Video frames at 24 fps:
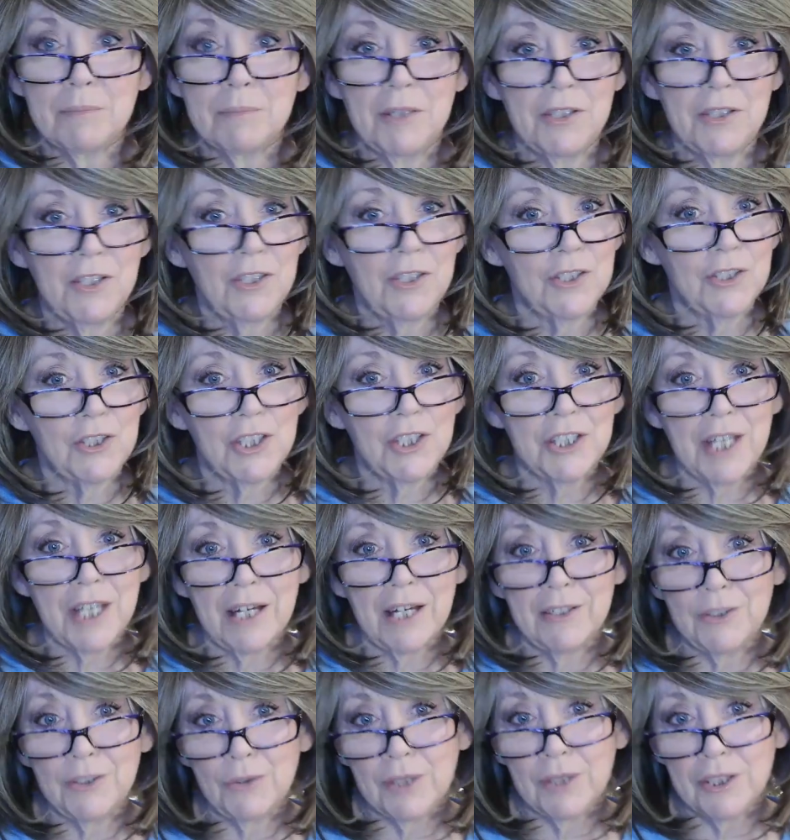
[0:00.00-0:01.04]
but, you know, she'd
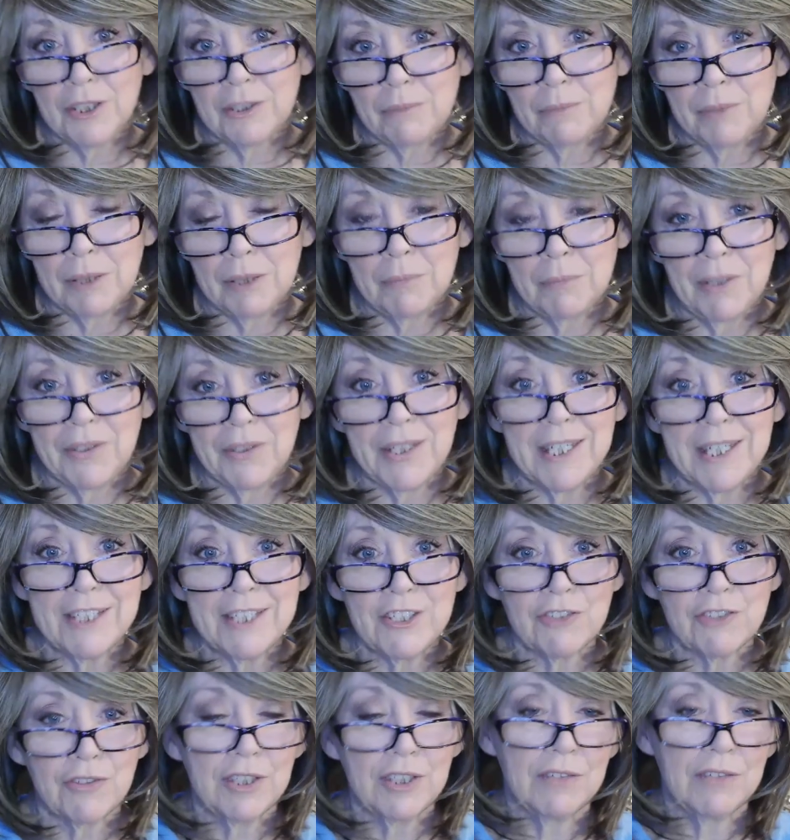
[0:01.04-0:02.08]
tell you a little bit about the
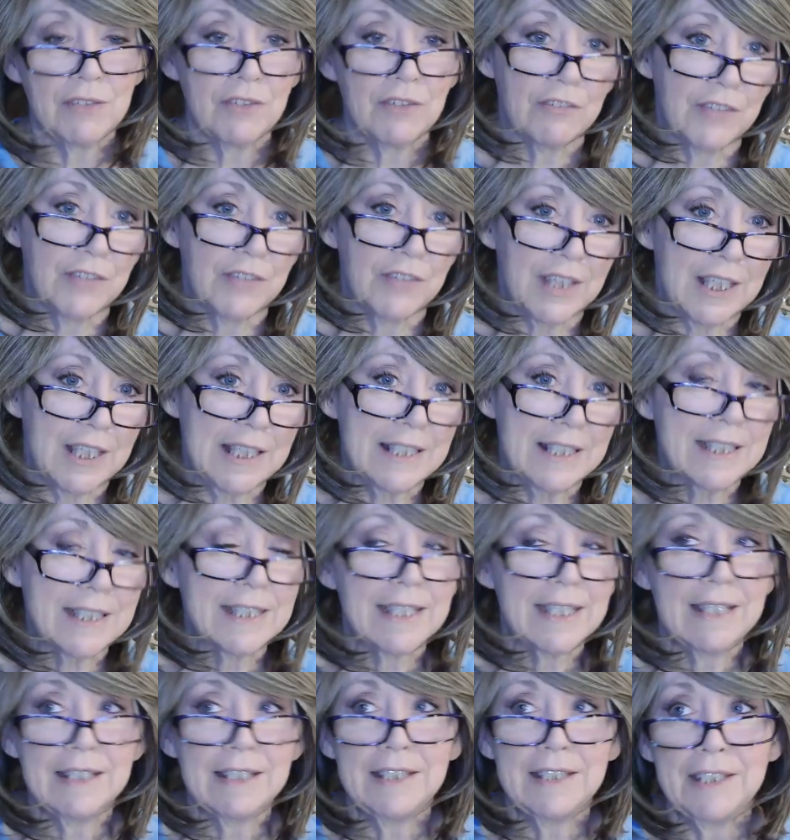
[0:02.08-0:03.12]
history of the wreaths
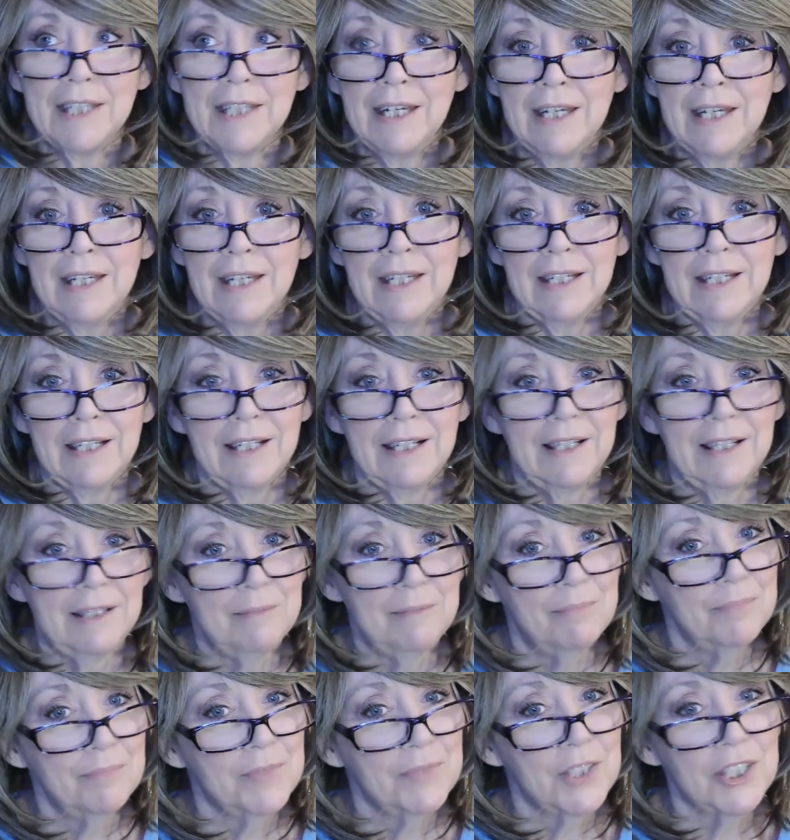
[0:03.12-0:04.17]
and um,